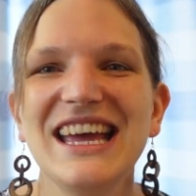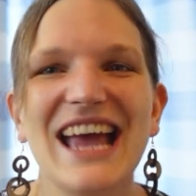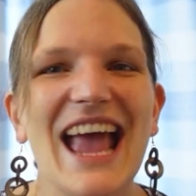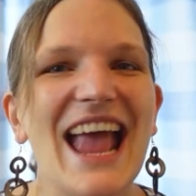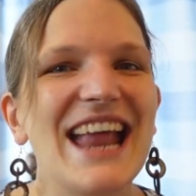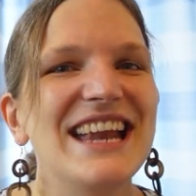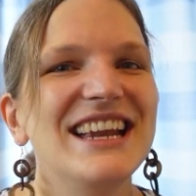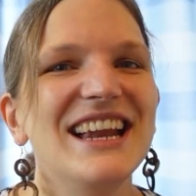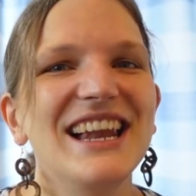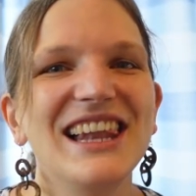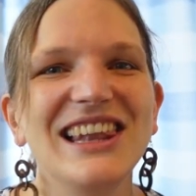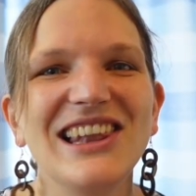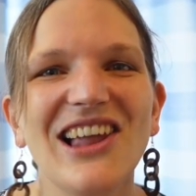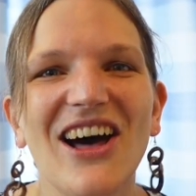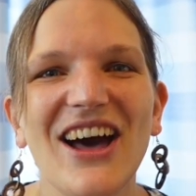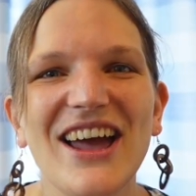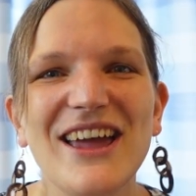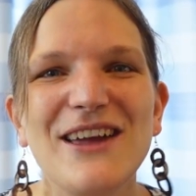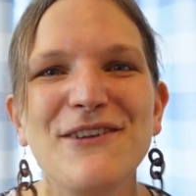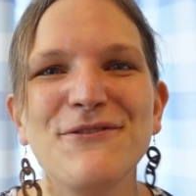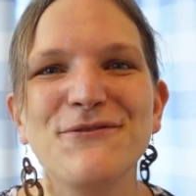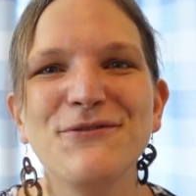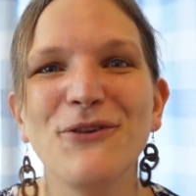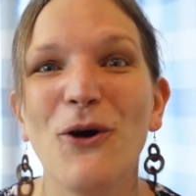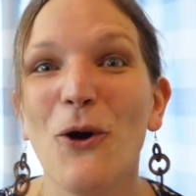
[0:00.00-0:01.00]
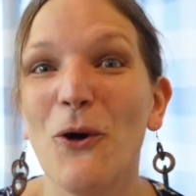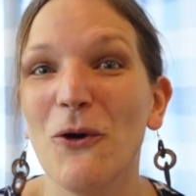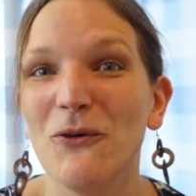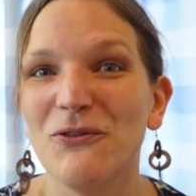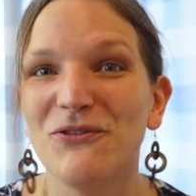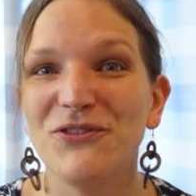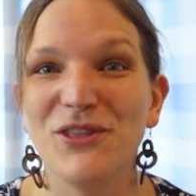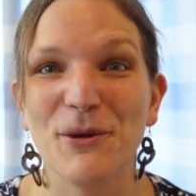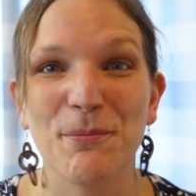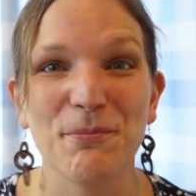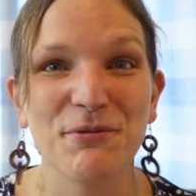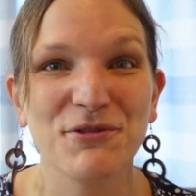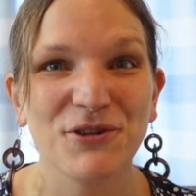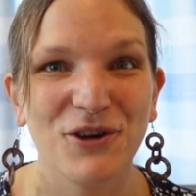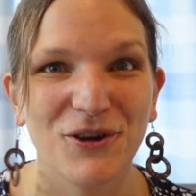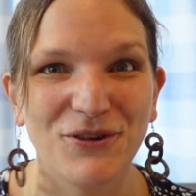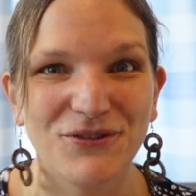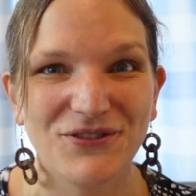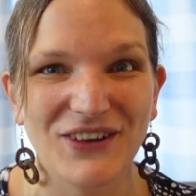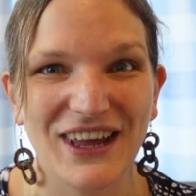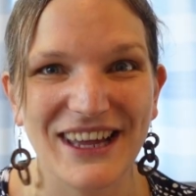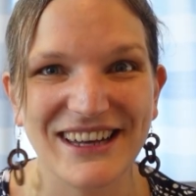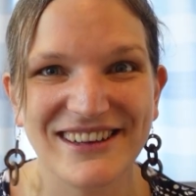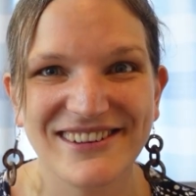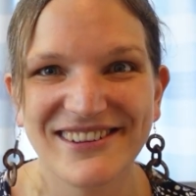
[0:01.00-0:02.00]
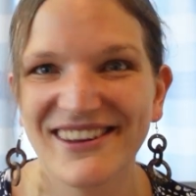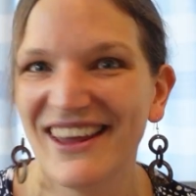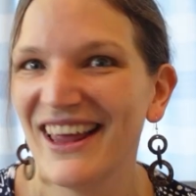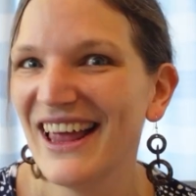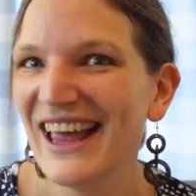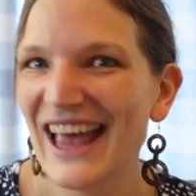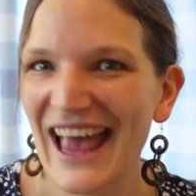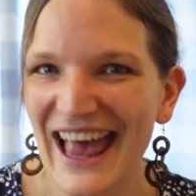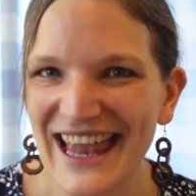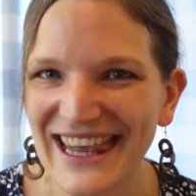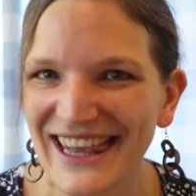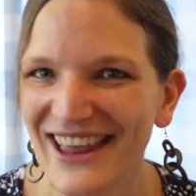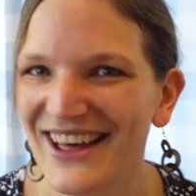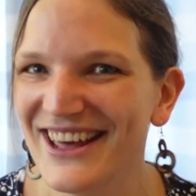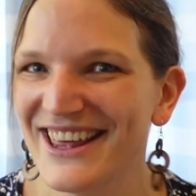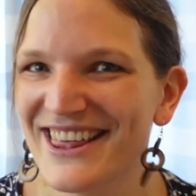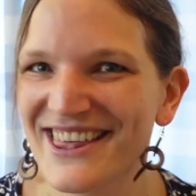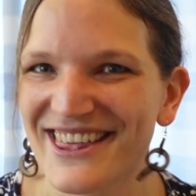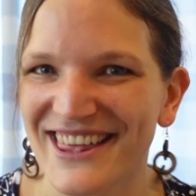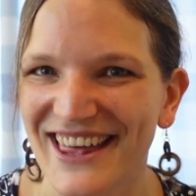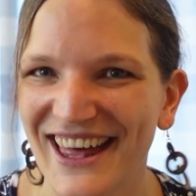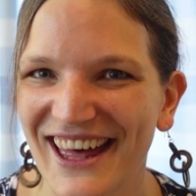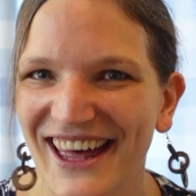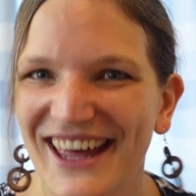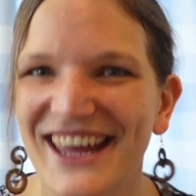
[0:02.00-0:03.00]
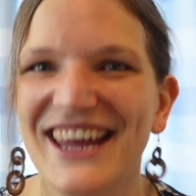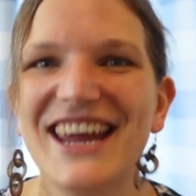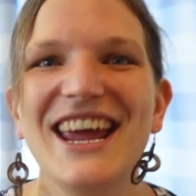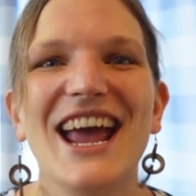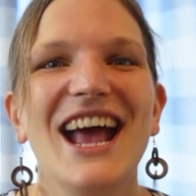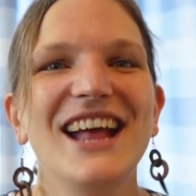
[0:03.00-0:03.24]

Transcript: in the life of the prophet Elisha,